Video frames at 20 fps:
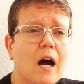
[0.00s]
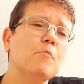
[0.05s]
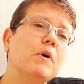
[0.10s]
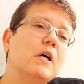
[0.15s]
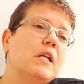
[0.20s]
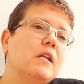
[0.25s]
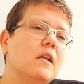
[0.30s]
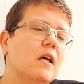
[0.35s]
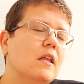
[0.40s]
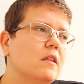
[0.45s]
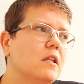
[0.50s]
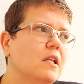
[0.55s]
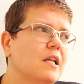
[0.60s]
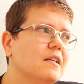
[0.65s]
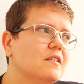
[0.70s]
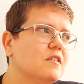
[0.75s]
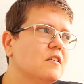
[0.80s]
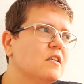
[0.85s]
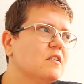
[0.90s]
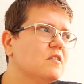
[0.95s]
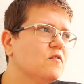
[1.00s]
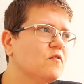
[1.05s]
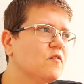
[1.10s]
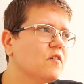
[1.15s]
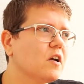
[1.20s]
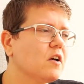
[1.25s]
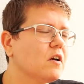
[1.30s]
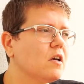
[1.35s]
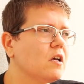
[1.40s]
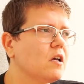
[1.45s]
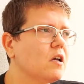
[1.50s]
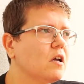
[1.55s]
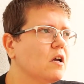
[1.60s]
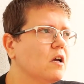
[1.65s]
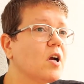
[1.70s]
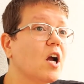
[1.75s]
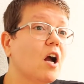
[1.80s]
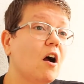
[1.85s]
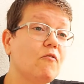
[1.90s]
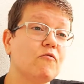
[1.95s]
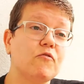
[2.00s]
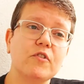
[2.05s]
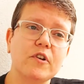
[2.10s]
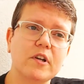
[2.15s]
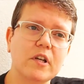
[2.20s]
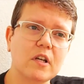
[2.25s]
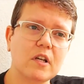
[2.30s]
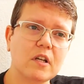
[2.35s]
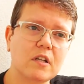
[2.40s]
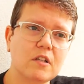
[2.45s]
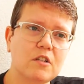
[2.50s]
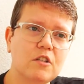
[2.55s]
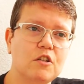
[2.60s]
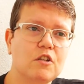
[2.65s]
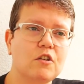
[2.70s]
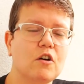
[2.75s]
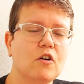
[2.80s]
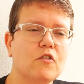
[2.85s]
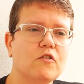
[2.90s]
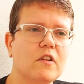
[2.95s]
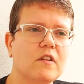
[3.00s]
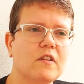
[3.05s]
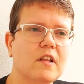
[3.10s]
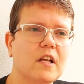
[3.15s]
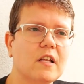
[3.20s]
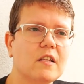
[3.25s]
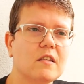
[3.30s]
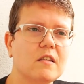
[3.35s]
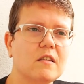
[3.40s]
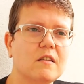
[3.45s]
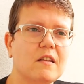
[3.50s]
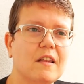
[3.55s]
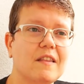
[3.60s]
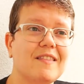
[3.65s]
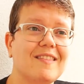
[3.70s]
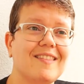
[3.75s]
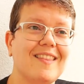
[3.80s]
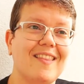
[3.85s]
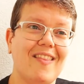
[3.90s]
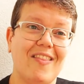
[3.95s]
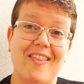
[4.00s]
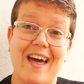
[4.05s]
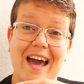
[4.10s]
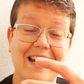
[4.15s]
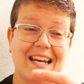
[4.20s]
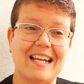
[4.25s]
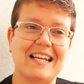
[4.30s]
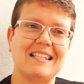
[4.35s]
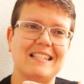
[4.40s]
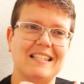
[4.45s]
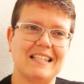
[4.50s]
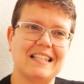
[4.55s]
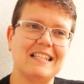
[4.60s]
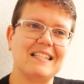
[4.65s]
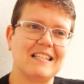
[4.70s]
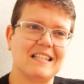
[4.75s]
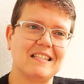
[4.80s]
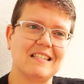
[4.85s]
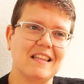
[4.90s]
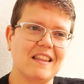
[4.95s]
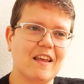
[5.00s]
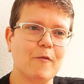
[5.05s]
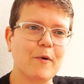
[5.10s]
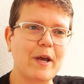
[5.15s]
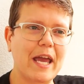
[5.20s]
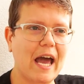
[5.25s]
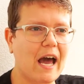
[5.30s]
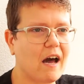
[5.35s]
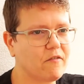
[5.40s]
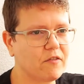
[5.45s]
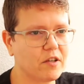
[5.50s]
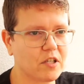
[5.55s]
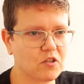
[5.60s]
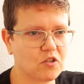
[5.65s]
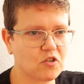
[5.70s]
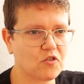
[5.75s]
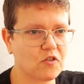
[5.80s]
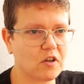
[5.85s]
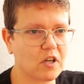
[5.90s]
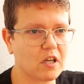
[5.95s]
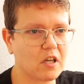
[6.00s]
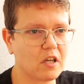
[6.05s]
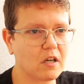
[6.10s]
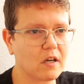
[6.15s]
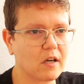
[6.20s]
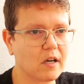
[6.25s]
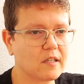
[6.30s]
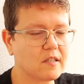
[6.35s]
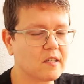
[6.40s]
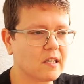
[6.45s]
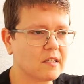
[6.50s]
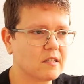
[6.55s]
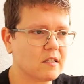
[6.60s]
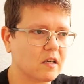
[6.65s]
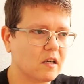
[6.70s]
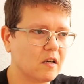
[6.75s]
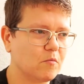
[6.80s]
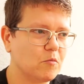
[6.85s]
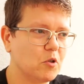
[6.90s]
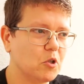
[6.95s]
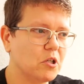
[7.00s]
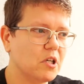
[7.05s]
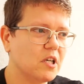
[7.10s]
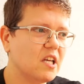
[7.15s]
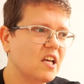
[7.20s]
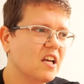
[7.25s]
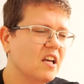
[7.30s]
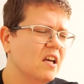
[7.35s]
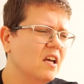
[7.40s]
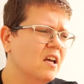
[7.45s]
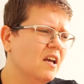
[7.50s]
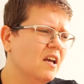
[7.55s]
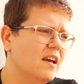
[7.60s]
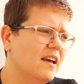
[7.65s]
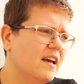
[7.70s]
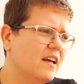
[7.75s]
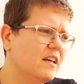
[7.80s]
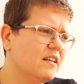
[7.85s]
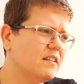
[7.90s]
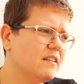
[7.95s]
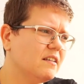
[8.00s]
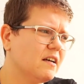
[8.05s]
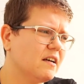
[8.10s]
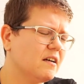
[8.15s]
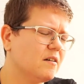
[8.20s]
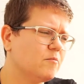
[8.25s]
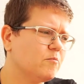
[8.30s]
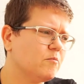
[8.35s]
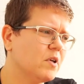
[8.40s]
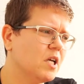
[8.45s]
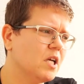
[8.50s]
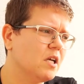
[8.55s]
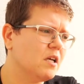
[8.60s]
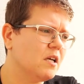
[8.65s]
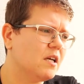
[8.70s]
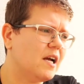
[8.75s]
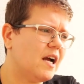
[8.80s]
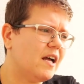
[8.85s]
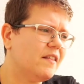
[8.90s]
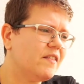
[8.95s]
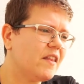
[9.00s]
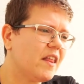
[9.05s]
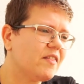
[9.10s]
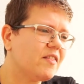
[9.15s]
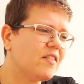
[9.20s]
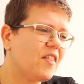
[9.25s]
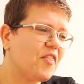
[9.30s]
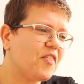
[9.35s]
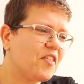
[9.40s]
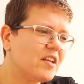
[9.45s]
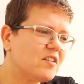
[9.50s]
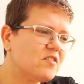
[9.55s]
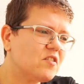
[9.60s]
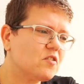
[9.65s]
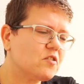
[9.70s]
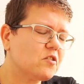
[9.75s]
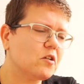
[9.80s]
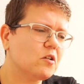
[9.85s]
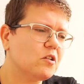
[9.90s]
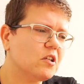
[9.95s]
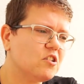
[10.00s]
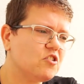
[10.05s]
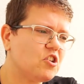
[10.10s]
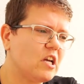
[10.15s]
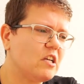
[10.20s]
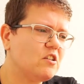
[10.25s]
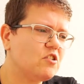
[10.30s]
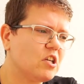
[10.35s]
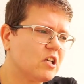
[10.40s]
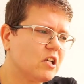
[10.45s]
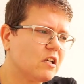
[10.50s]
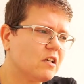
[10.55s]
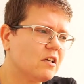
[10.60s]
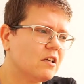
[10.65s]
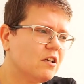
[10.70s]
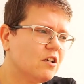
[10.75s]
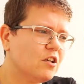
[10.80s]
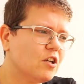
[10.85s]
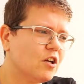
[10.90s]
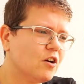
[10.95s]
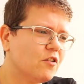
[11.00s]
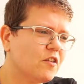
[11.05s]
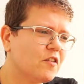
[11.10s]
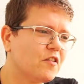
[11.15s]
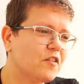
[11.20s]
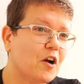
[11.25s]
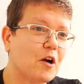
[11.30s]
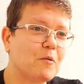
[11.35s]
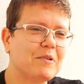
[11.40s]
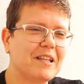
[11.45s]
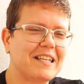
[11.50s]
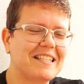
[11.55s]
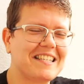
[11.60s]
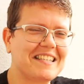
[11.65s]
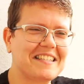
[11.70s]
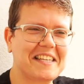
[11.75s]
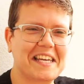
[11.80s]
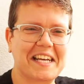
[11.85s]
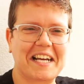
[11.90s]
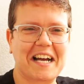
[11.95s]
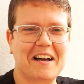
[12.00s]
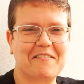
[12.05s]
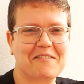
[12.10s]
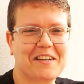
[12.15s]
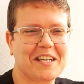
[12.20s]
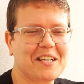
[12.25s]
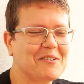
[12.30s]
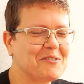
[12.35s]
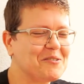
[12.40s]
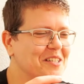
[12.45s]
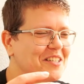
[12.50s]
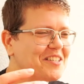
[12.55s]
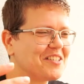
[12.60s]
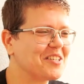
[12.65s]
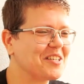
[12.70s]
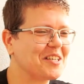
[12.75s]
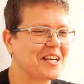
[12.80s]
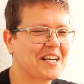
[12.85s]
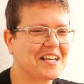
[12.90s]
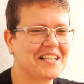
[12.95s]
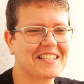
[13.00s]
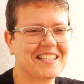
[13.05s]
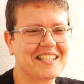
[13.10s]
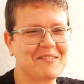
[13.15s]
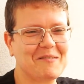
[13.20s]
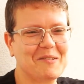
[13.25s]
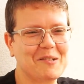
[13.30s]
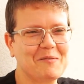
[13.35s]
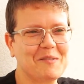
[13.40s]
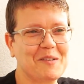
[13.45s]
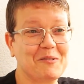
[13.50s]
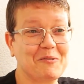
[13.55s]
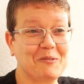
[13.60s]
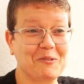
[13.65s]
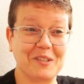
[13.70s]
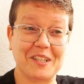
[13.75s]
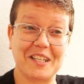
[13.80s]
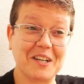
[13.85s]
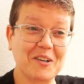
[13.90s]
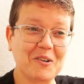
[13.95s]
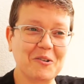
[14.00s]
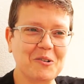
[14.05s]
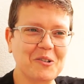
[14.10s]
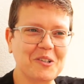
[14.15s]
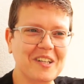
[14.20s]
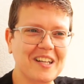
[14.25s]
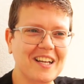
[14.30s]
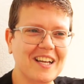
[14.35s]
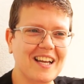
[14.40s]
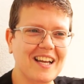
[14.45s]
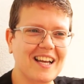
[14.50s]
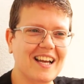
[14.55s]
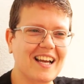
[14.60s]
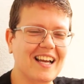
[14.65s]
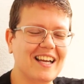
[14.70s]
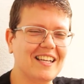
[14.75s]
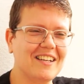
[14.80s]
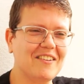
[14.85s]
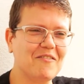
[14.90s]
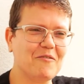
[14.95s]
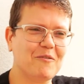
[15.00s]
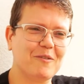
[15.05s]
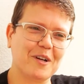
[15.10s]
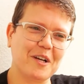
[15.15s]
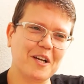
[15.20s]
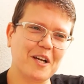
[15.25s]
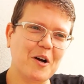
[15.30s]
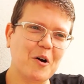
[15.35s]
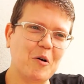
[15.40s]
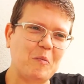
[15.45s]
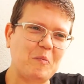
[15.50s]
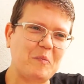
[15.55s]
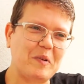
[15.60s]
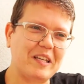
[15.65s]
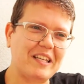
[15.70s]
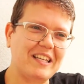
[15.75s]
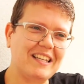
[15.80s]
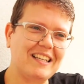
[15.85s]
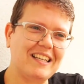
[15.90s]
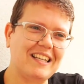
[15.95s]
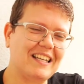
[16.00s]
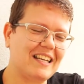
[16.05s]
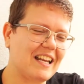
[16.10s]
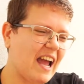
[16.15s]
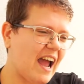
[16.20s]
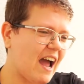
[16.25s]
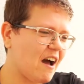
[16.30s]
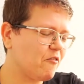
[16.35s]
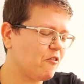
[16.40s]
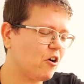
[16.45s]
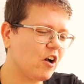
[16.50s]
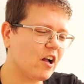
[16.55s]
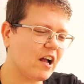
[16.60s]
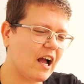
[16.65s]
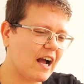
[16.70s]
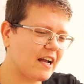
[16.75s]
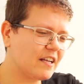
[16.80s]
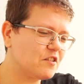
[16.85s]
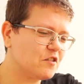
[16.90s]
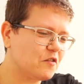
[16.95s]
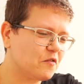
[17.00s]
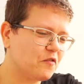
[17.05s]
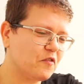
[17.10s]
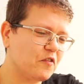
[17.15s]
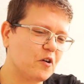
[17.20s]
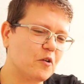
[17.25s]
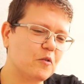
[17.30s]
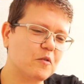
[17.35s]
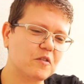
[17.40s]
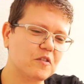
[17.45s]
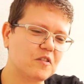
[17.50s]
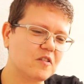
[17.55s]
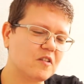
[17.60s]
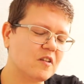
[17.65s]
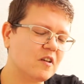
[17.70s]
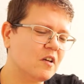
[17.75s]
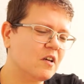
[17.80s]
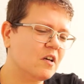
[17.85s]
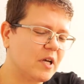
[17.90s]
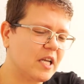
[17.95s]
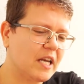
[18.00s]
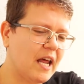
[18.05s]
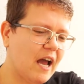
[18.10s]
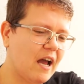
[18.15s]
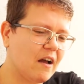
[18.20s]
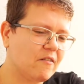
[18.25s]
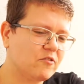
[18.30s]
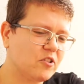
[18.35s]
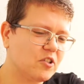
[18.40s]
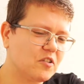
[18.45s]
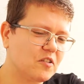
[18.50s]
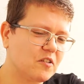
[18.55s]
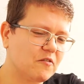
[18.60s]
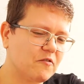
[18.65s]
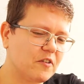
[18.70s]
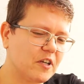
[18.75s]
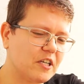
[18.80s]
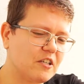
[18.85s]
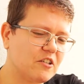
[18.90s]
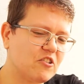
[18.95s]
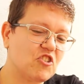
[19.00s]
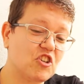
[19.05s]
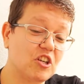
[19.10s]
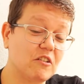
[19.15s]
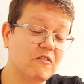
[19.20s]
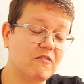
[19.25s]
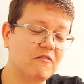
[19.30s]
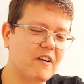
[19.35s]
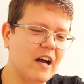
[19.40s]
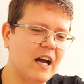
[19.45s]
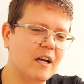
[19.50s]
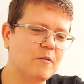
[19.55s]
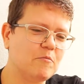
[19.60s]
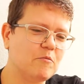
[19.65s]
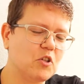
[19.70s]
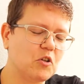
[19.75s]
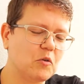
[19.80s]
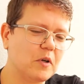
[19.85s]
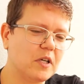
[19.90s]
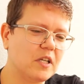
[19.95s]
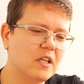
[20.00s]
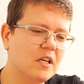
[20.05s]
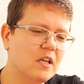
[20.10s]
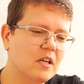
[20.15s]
But nonetheless, it's very comforting to know that has existed, that we have history here as a community. And that things are slowly changing, you know, that there are places like Aveiro, which seem to be really cool and very open and have all kinds of folks and have just a very chill vibe to it.